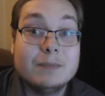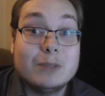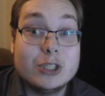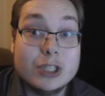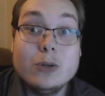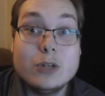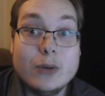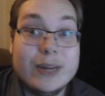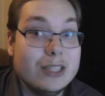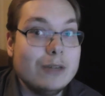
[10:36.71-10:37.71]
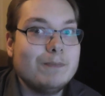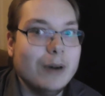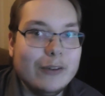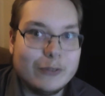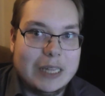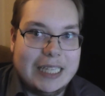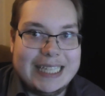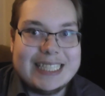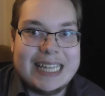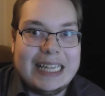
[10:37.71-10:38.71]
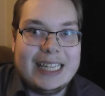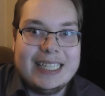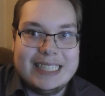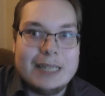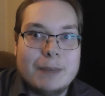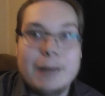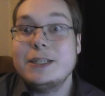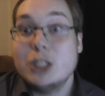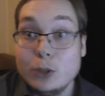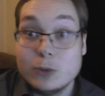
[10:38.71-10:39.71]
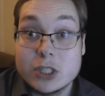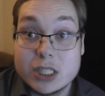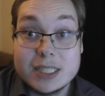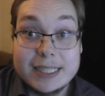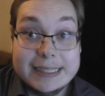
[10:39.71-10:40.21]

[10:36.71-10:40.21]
But you don't go into a birth clinic telling dead baby jokes.